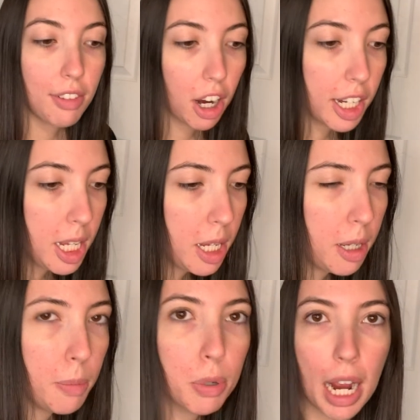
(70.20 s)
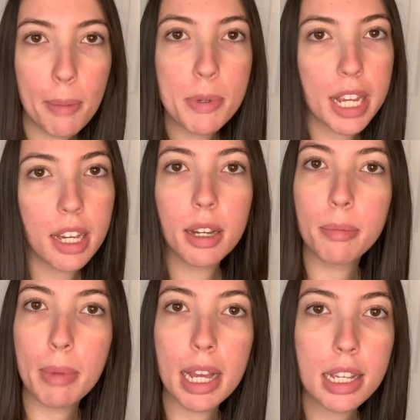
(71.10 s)
already prepped
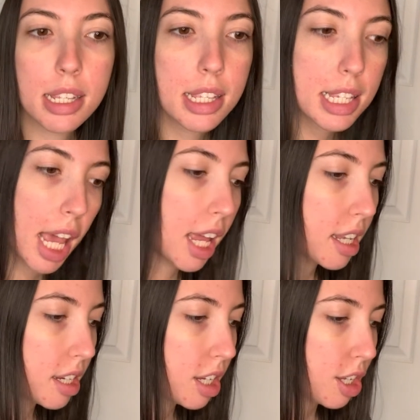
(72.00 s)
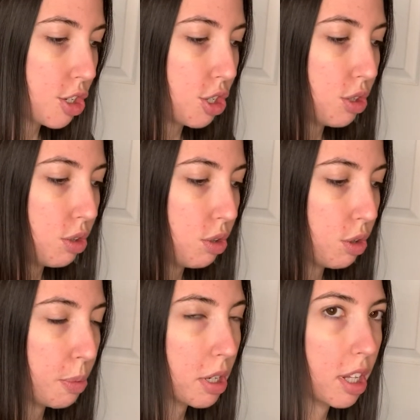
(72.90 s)
my skin
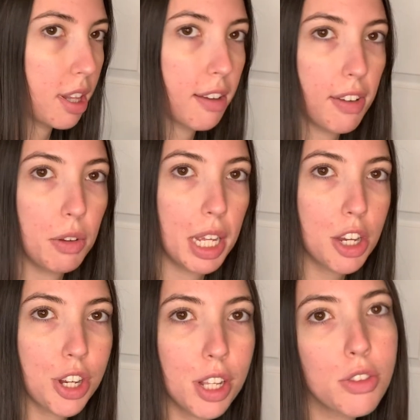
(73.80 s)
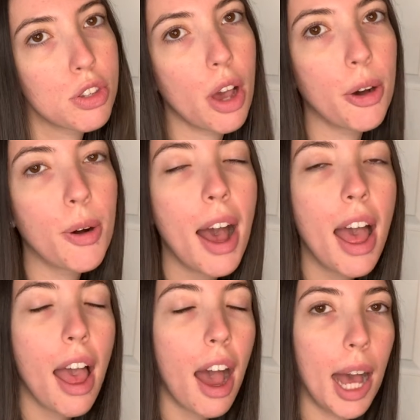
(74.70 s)
to put on the foundation, so
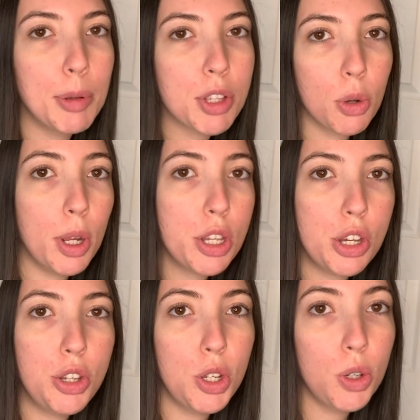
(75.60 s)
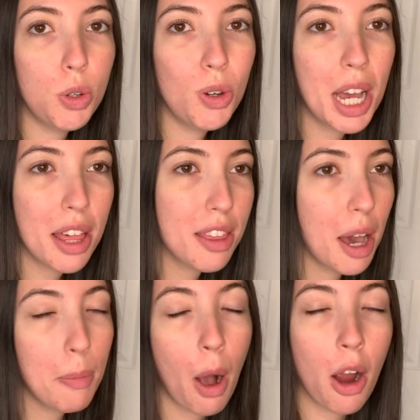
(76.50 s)
I'm just going to do
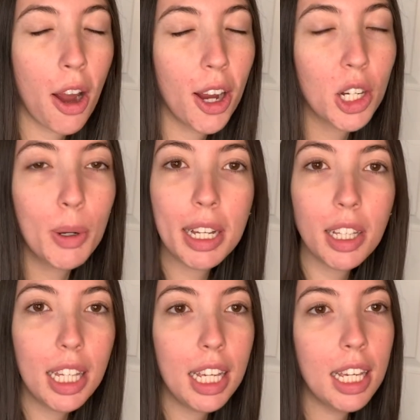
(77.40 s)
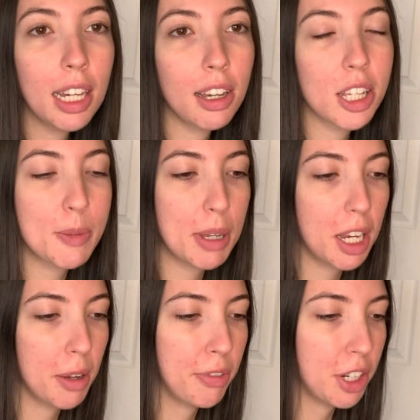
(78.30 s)
that part quickly. I'll speed it
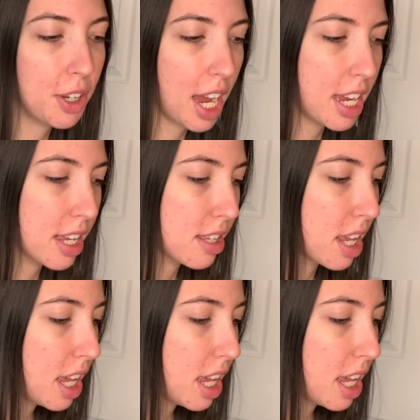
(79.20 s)
up for you guys.